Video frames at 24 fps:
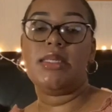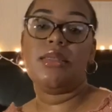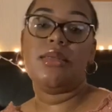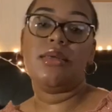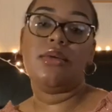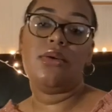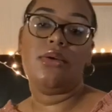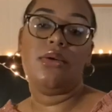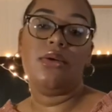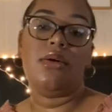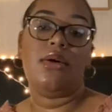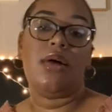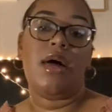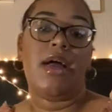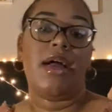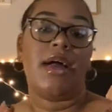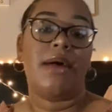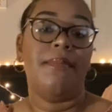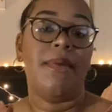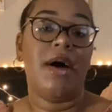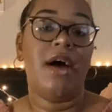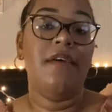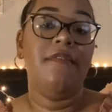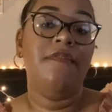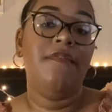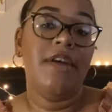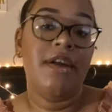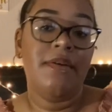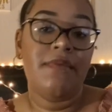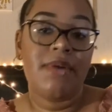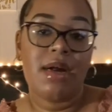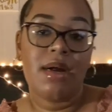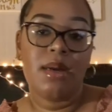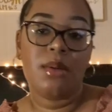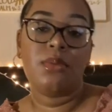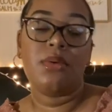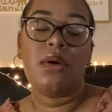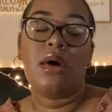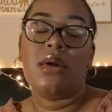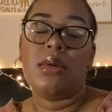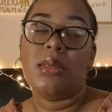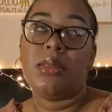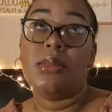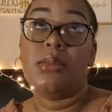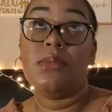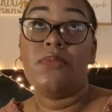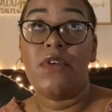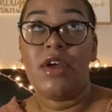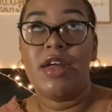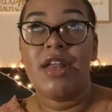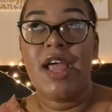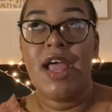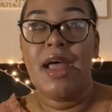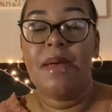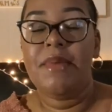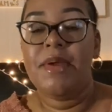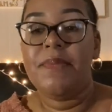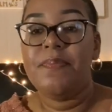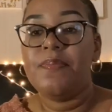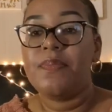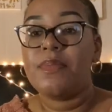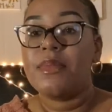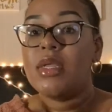to like my favorite gospel artist, Fred Hammond.